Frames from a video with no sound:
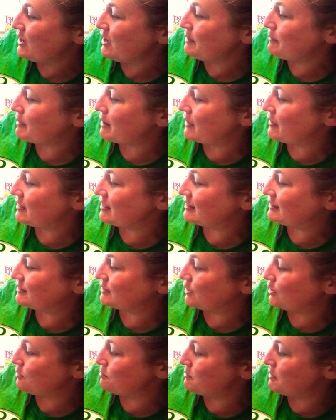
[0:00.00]
by the
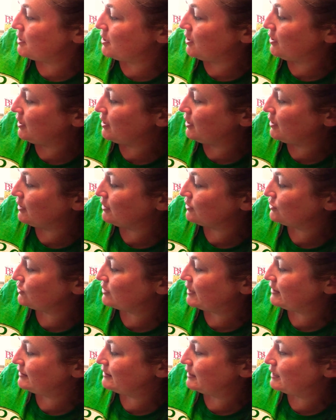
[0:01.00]
adult monarch,
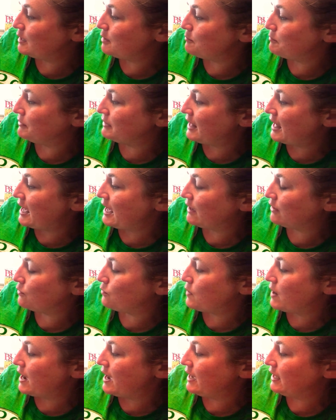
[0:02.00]
dressed in a black,
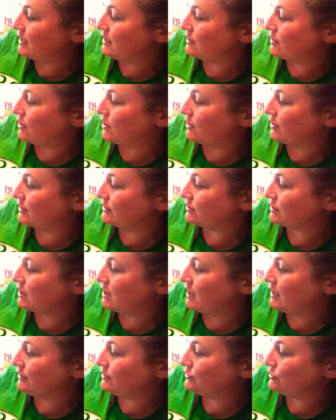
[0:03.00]
white, and orange
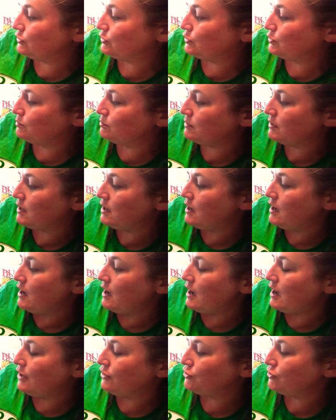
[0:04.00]
costume,
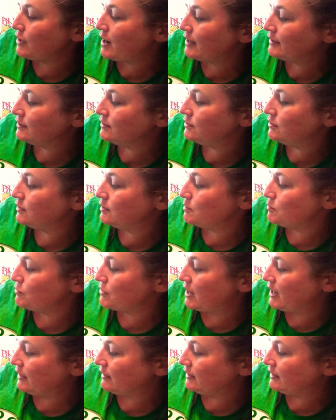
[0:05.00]
attracted to the
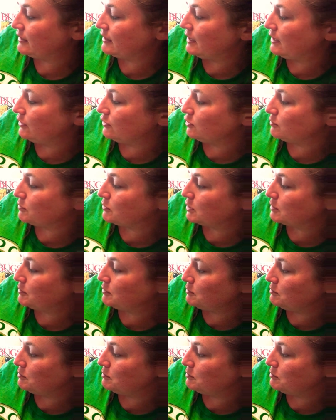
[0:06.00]
brightly colored purple